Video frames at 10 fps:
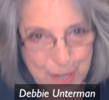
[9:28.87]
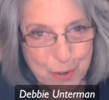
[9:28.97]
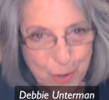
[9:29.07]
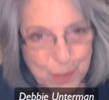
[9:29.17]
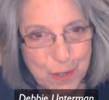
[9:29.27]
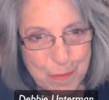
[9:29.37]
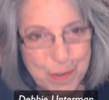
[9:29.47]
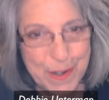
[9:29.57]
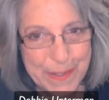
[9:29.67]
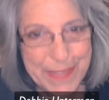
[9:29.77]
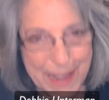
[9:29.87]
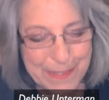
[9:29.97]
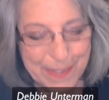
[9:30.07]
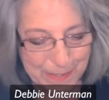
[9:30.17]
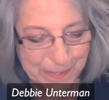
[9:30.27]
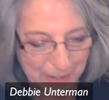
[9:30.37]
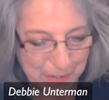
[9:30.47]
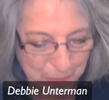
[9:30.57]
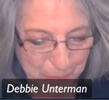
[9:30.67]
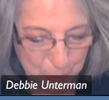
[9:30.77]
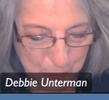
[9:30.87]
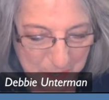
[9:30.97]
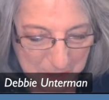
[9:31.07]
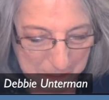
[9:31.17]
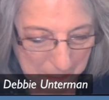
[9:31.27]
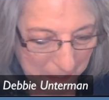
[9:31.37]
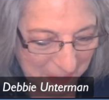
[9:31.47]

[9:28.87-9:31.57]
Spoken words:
peed all over, and that's his sense of humor.